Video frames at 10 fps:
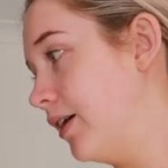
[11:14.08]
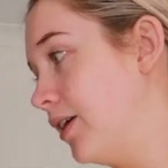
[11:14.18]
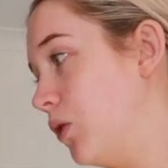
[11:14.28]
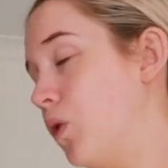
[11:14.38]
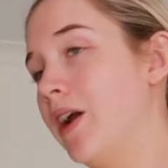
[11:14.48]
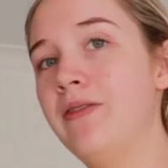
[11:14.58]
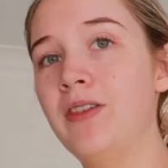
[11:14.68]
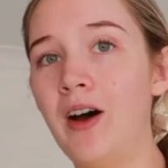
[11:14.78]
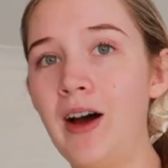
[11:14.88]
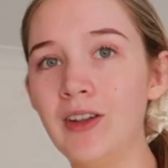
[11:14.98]
I think, one of
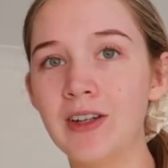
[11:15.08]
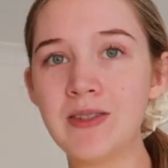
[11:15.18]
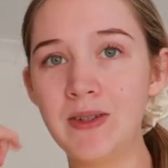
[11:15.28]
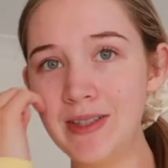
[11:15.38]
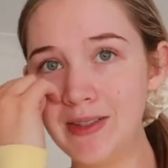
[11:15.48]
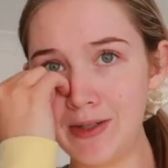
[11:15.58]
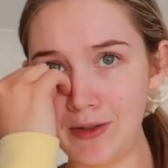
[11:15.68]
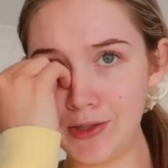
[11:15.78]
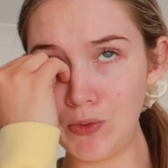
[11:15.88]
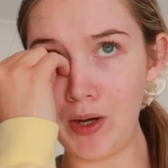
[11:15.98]
the high gloss ones in
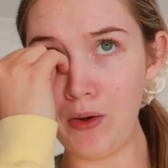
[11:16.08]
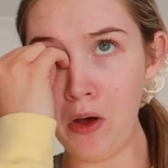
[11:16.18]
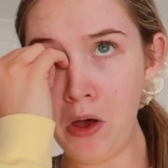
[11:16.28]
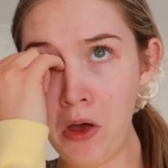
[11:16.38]
stock as well.